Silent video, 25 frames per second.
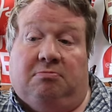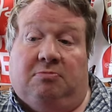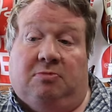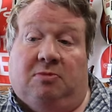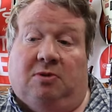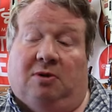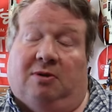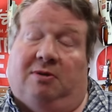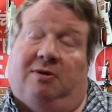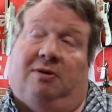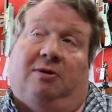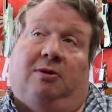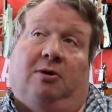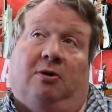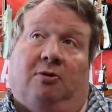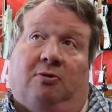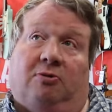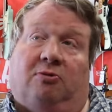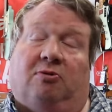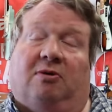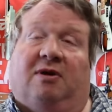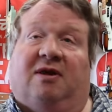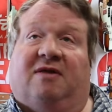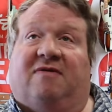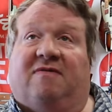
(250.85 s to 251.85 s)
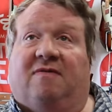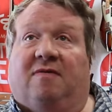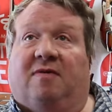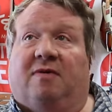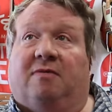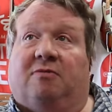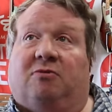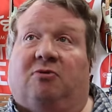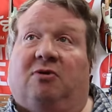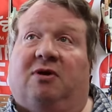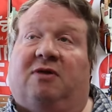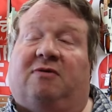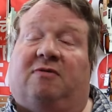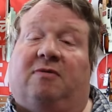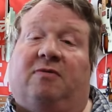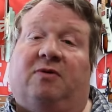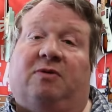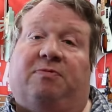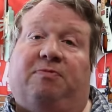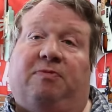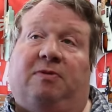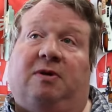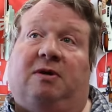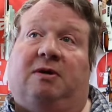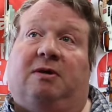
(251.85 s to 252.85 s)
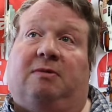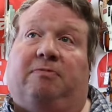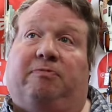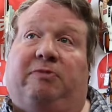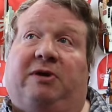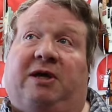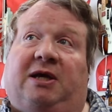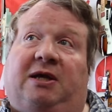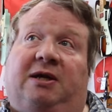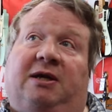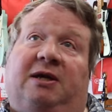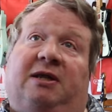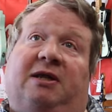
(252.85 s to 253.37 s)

No transformer. Transformers begin